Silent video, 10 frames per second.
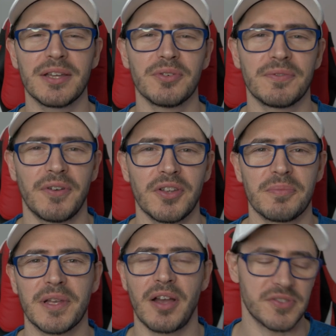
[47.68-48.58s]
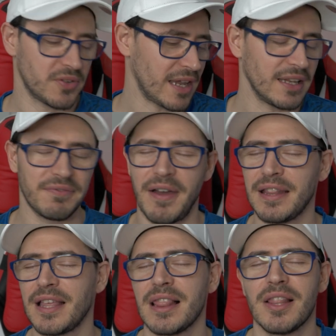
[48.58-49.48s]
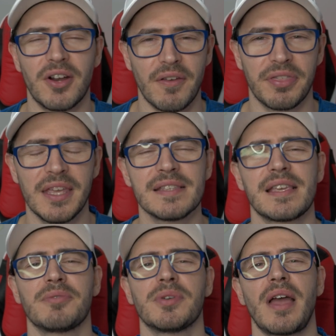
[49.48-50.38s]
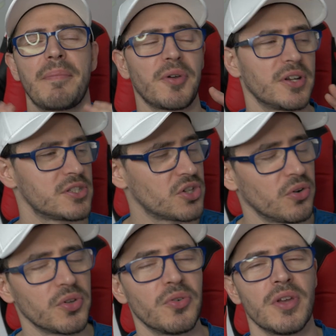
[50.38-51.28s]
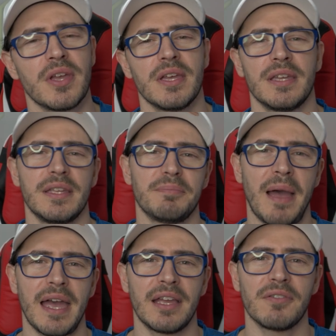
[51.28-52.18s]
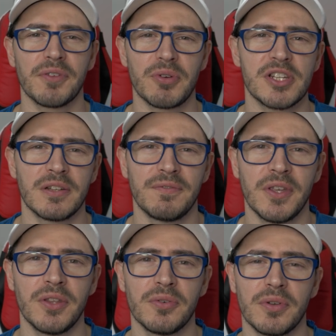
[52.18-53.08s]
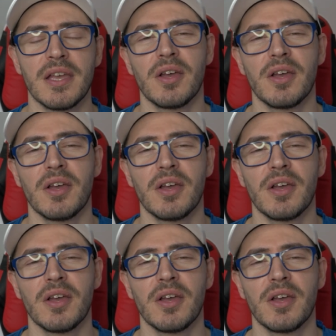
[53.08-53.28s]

good for you because you can define a lot of things, and I'm gonna show you in my configuration video